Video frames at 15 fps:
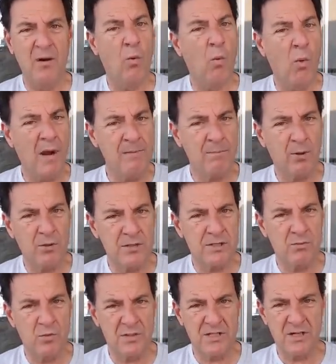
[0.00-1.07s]
One
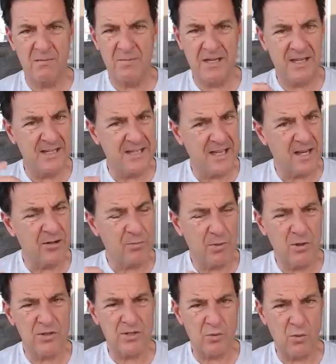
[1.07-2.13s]
person was committed and the other
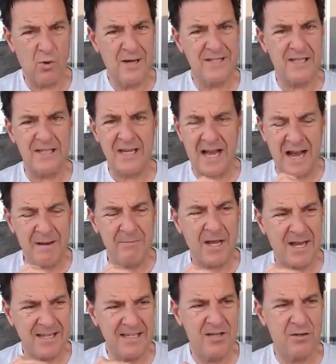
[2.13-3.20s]
person wasn't. I'm
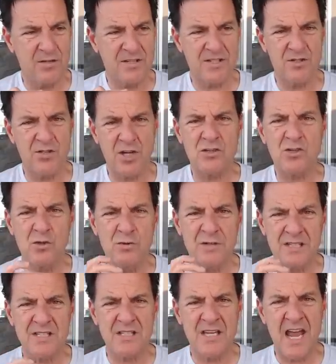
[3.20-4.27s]
not here to suggest you
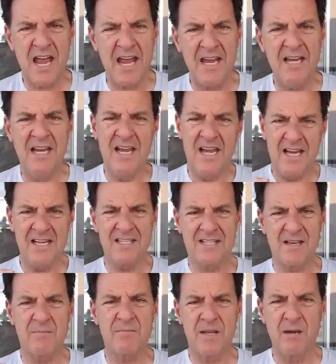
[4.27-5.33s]
stay in
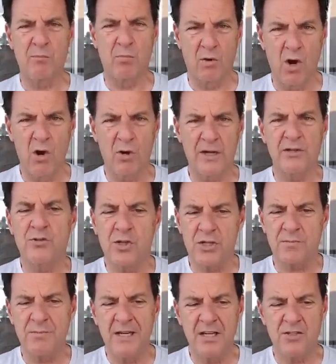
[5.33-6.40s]
something broken
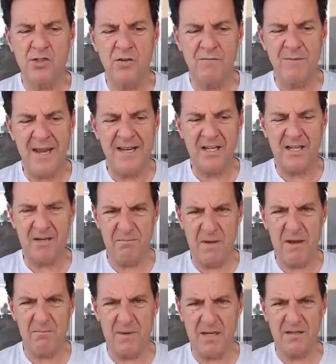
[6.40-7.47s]
just because you've made a
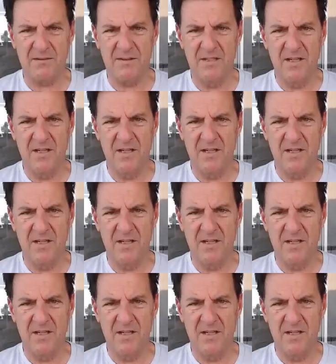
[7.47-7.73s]
commitment.